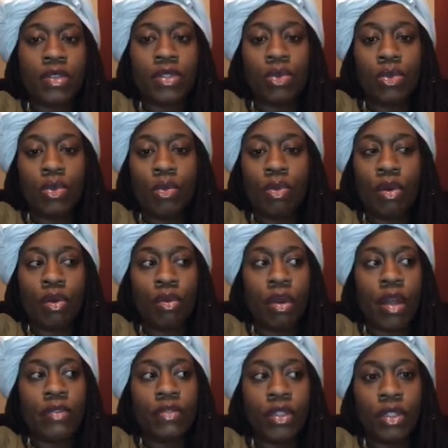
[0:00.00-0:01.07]
school
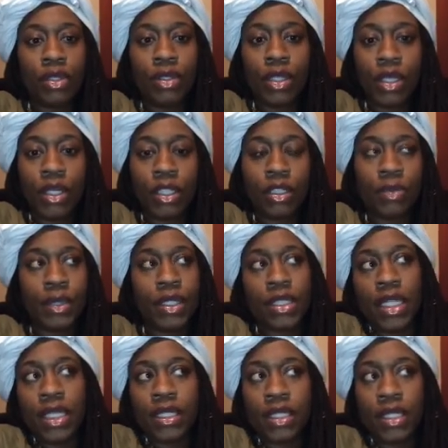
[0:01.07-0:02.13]
program for little girls because
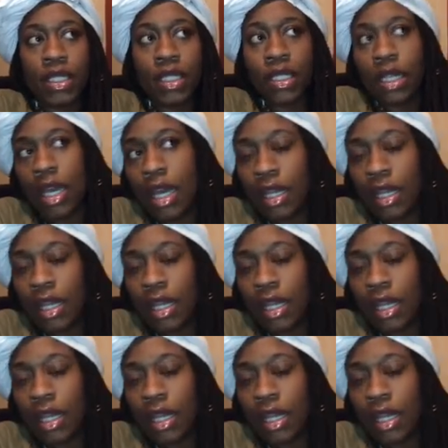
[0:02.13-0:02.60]
I see